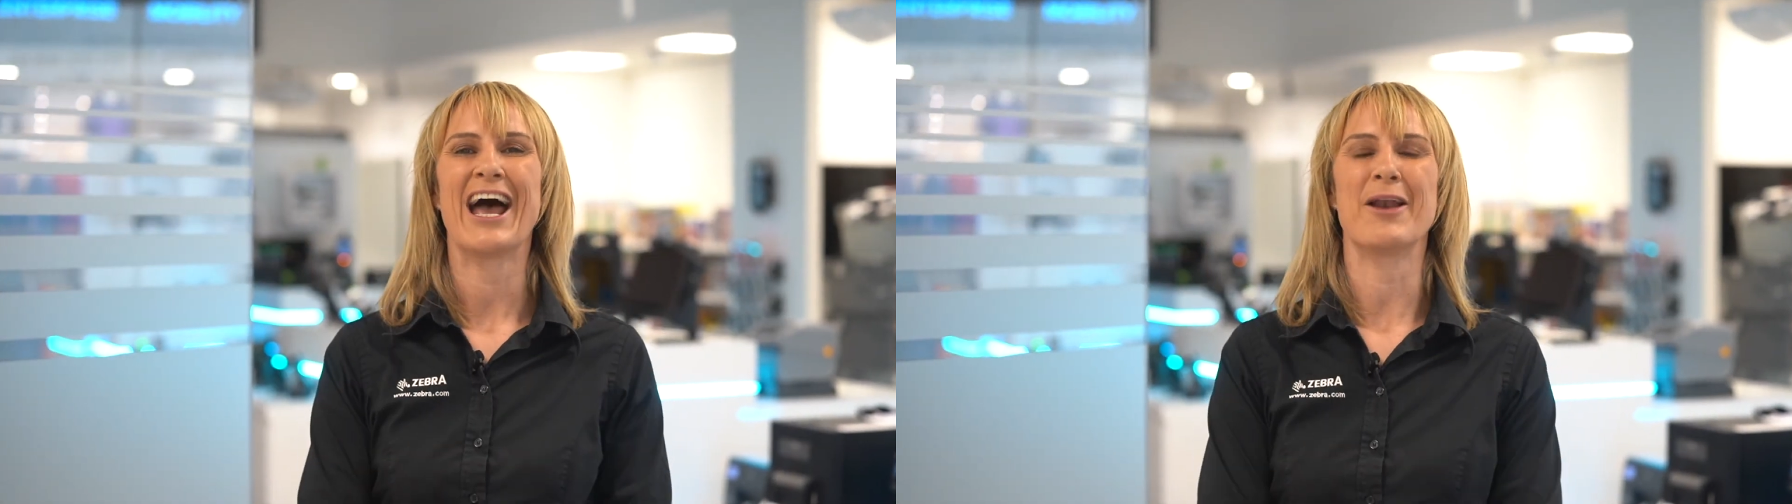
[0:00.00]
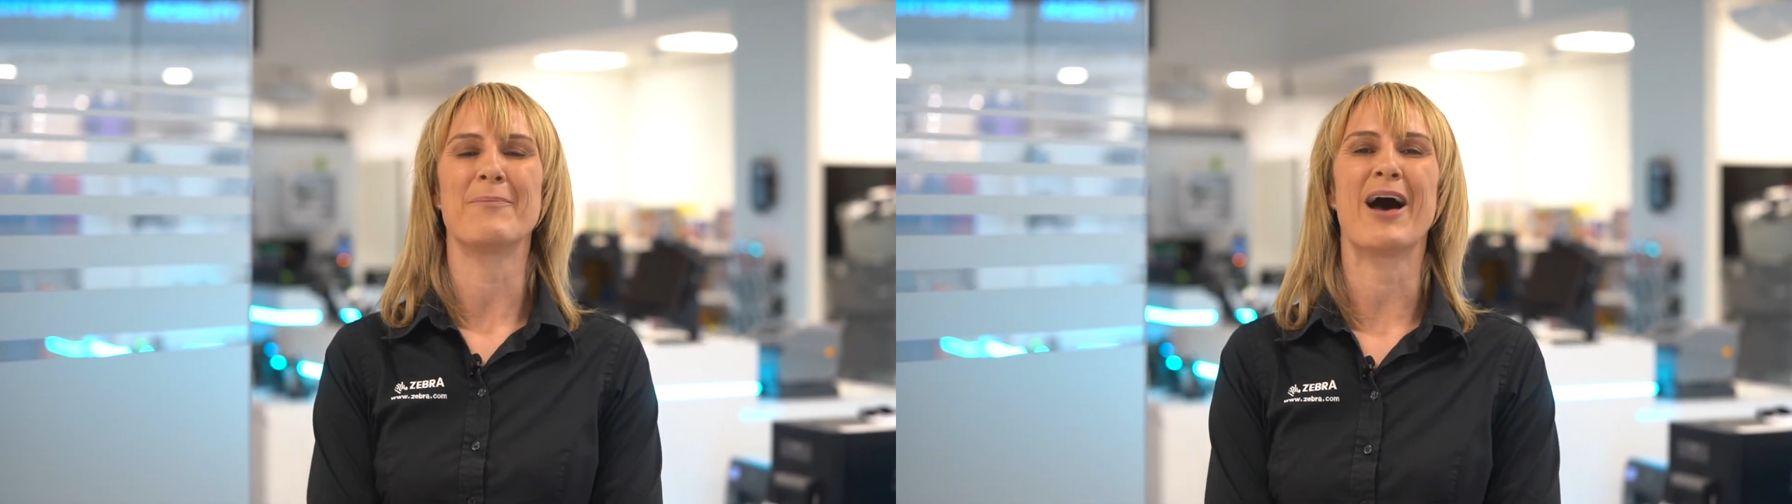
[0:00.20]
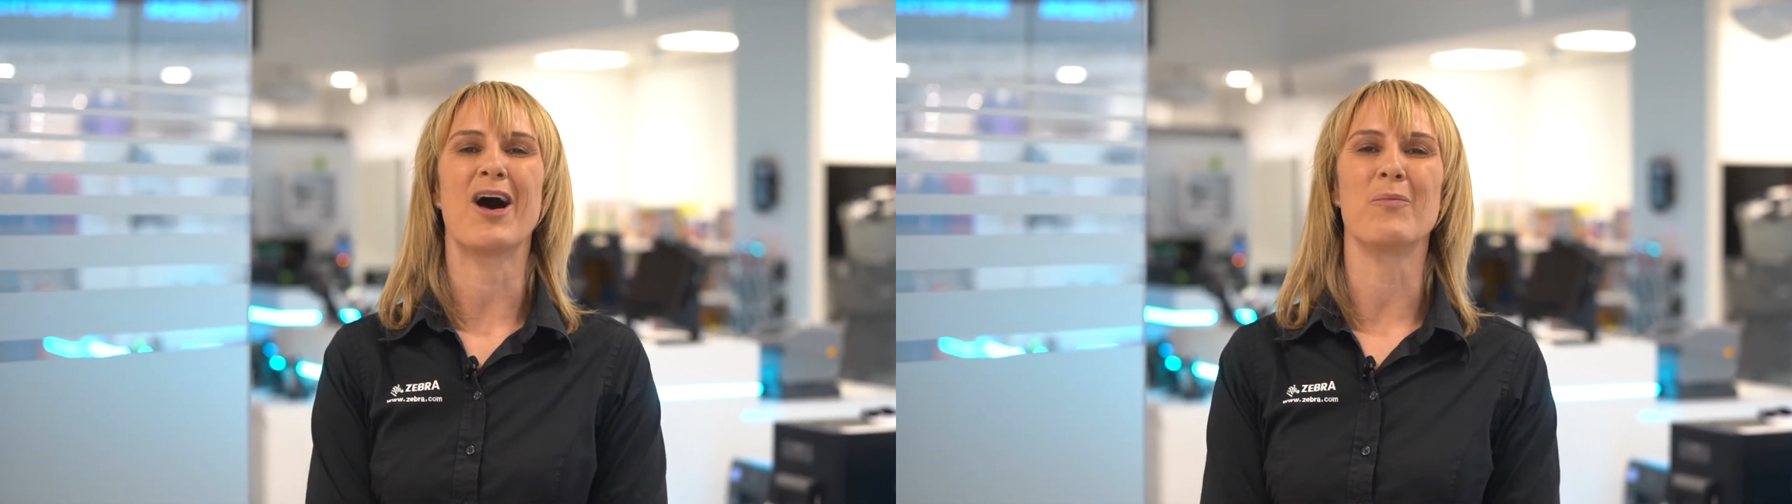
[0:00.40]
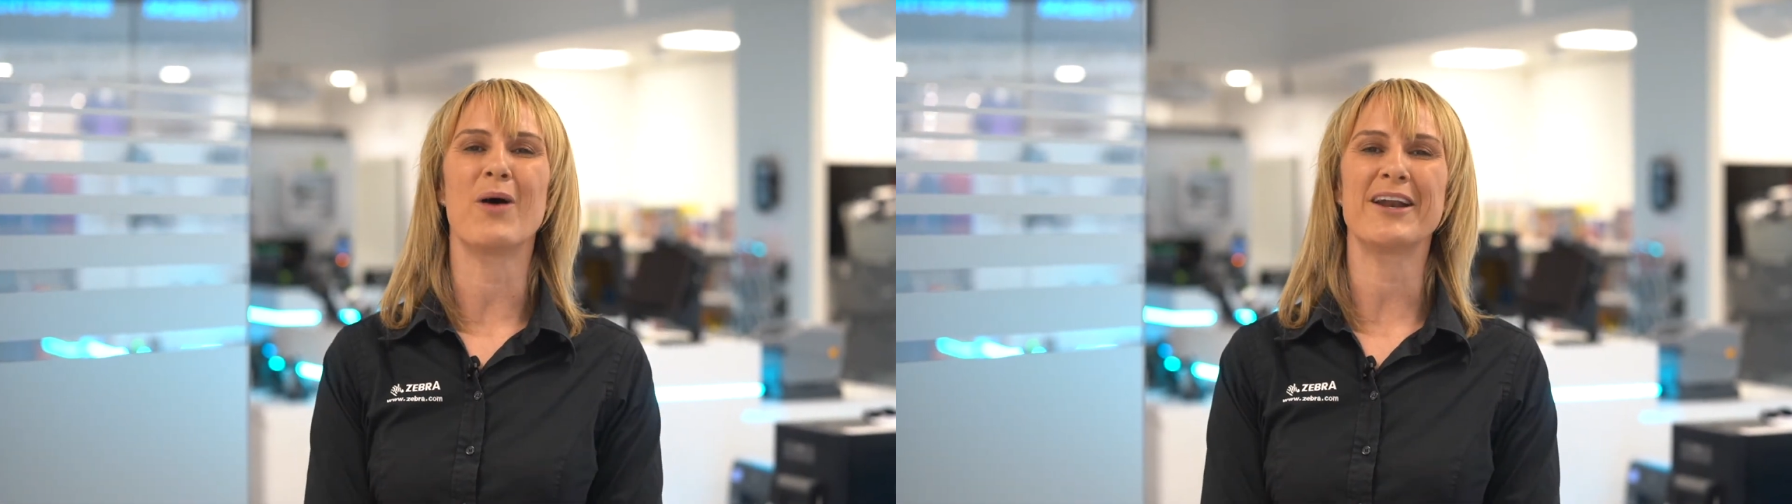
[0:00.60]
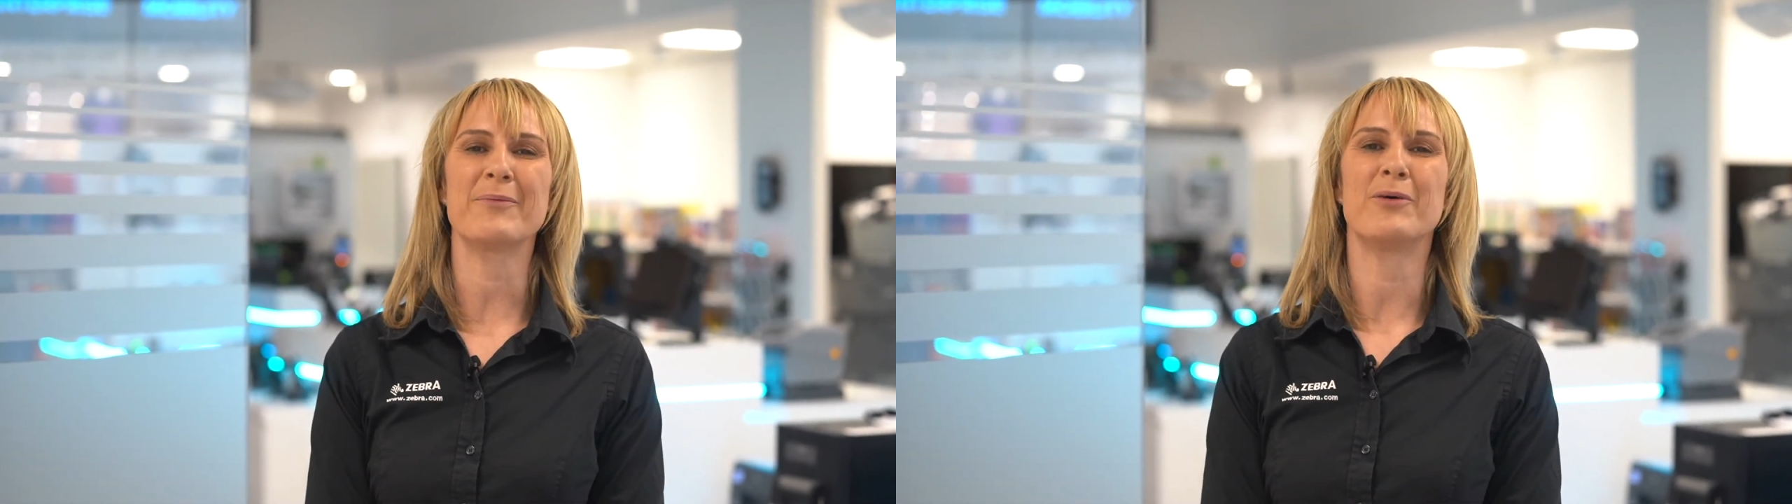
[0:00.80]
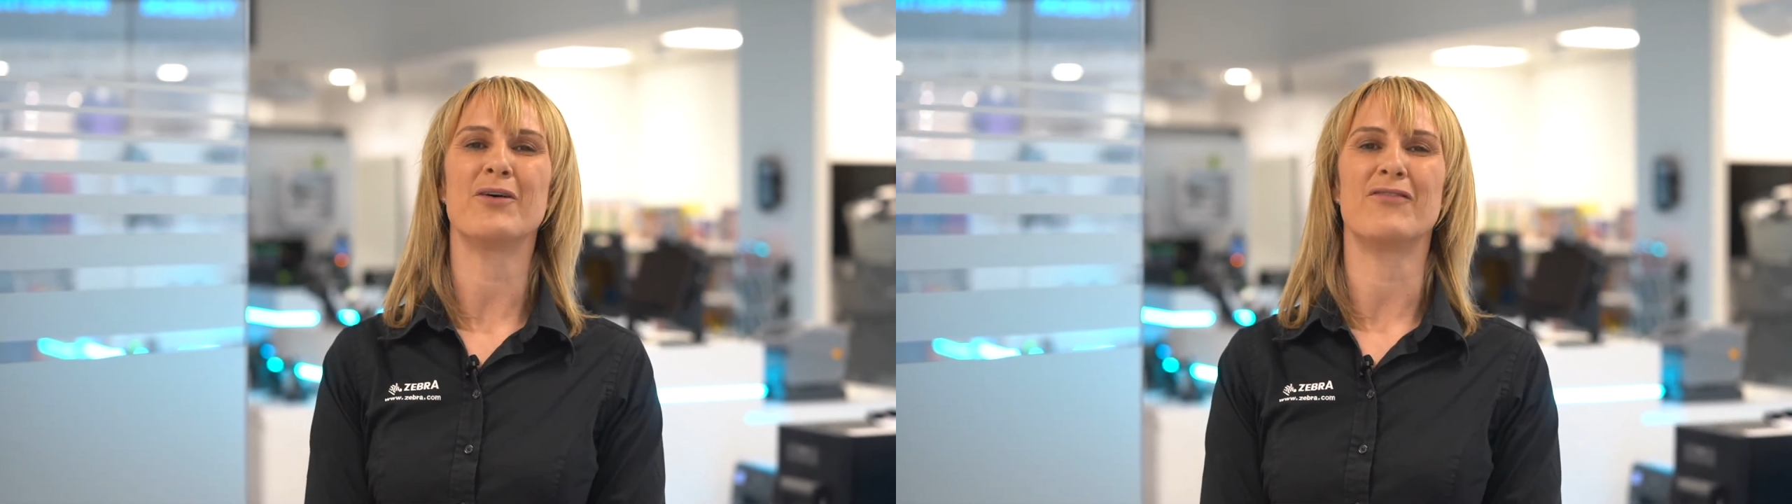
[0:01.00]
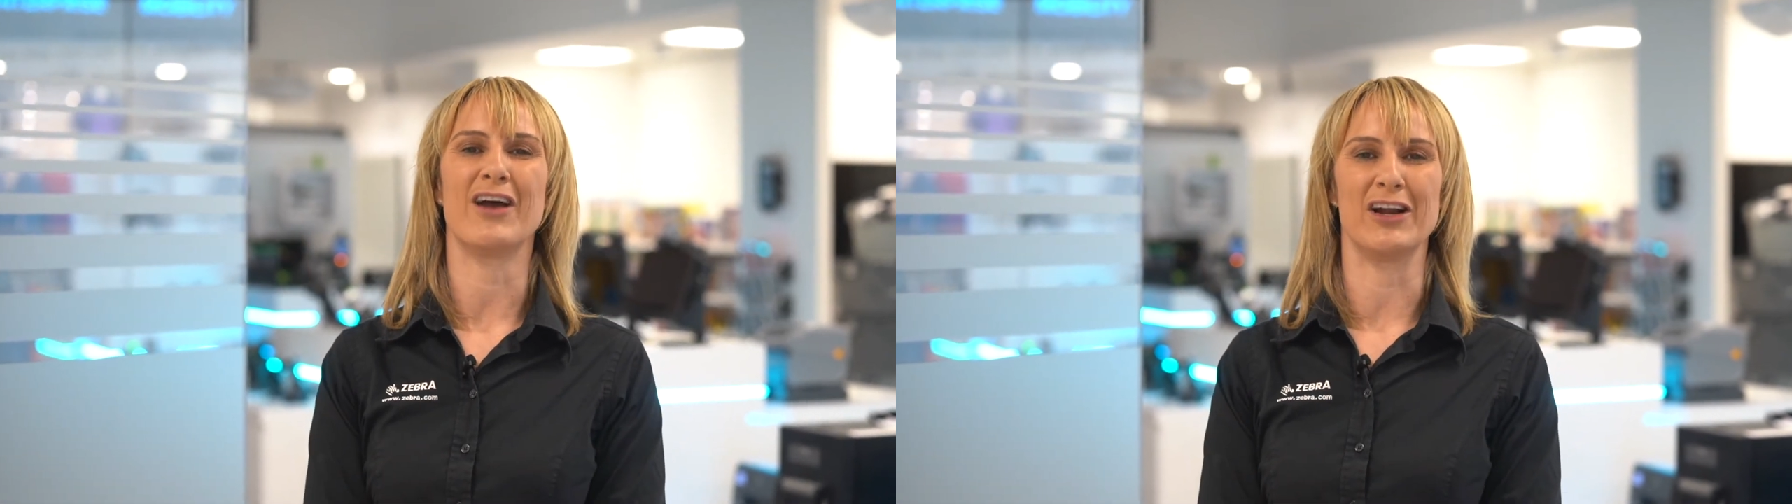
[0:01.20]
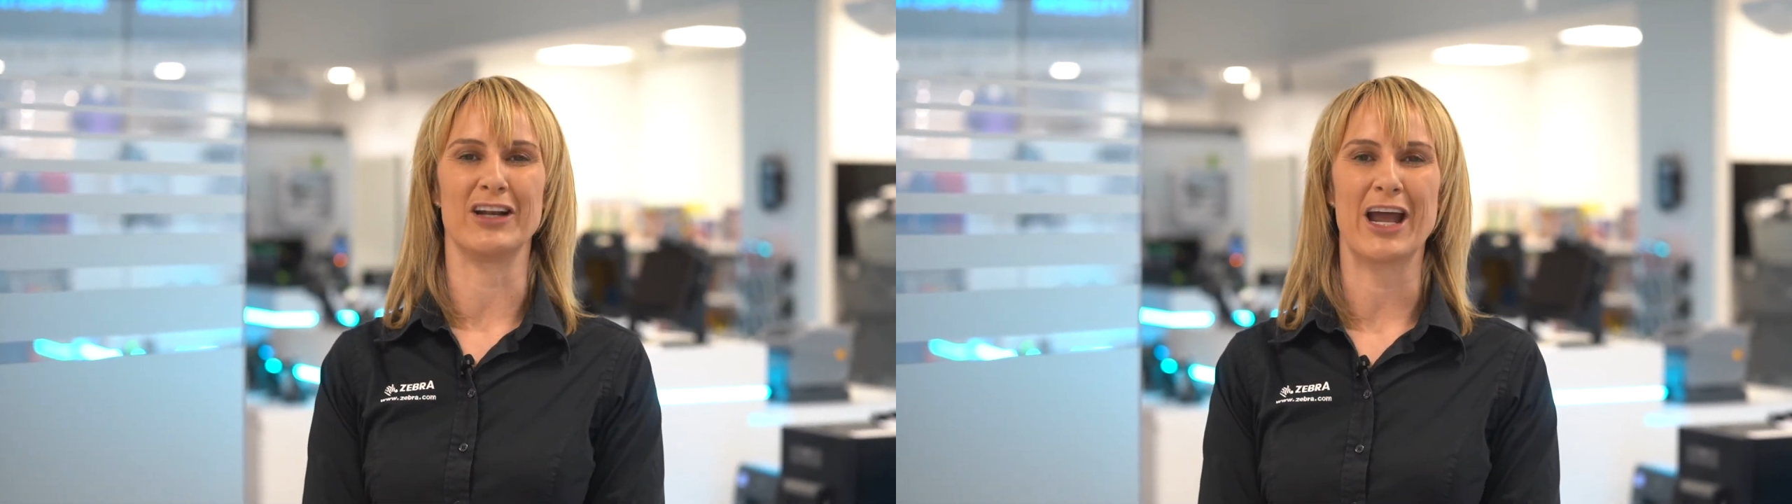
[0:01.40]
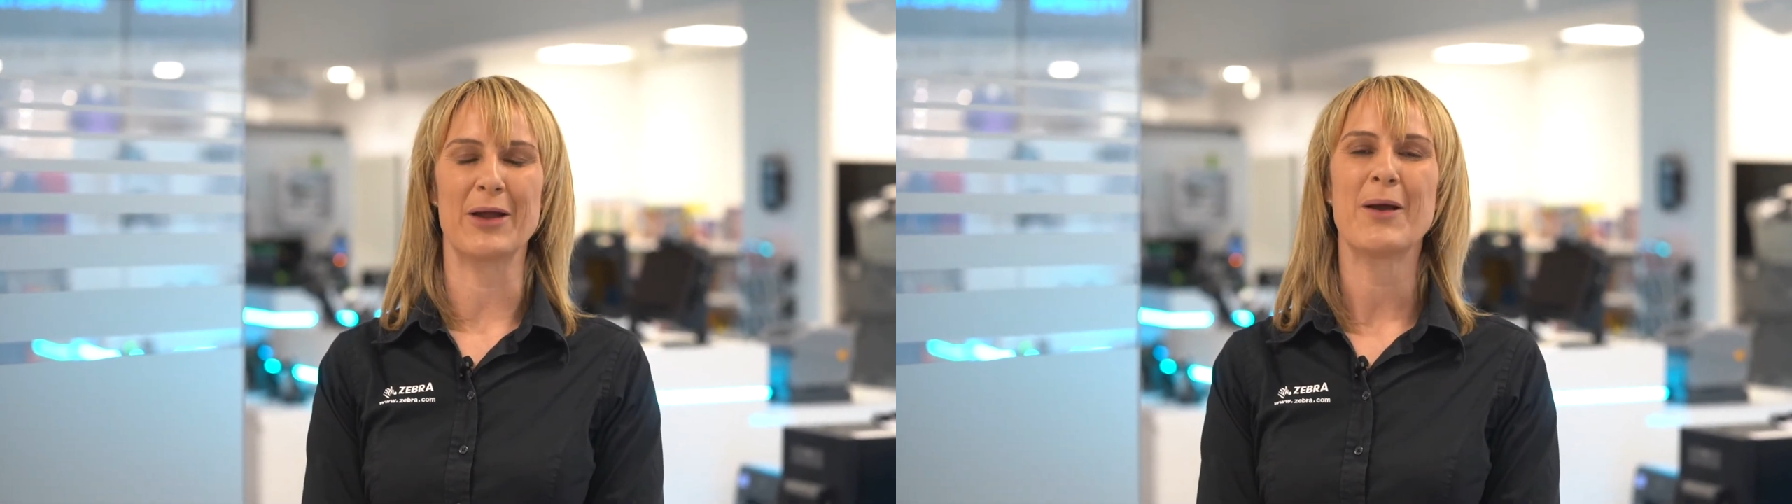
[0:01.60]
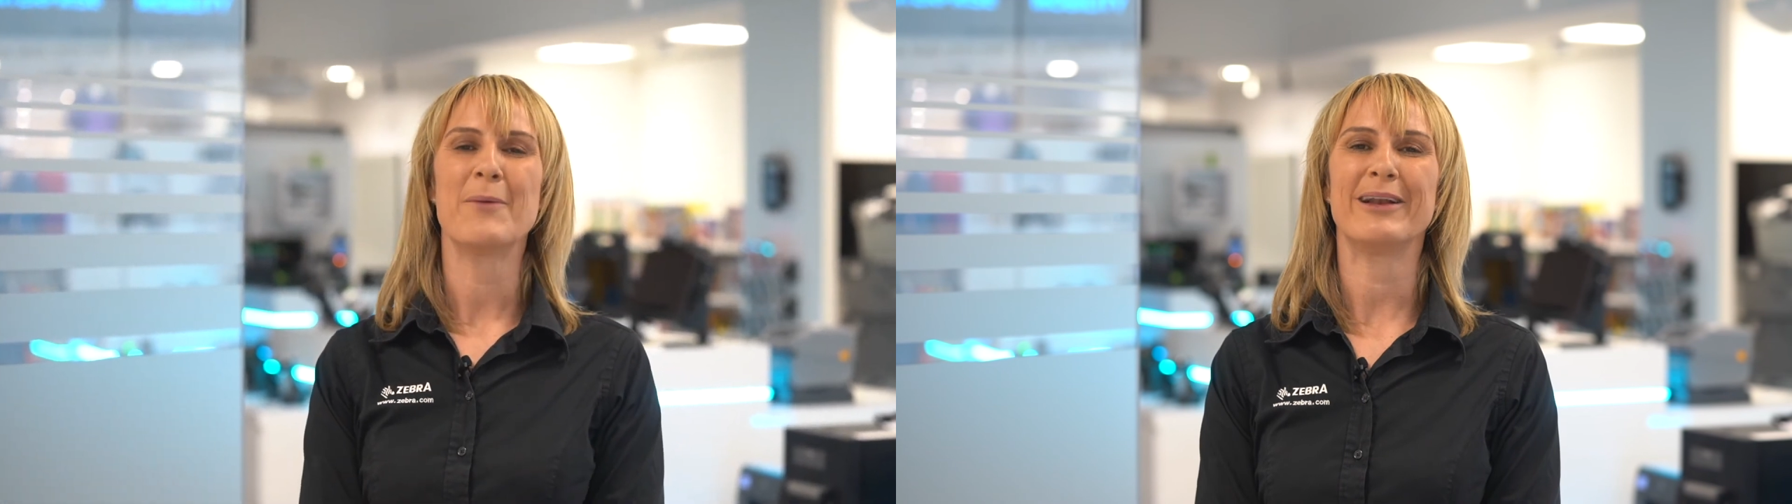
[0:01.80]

and about our wider portfolio,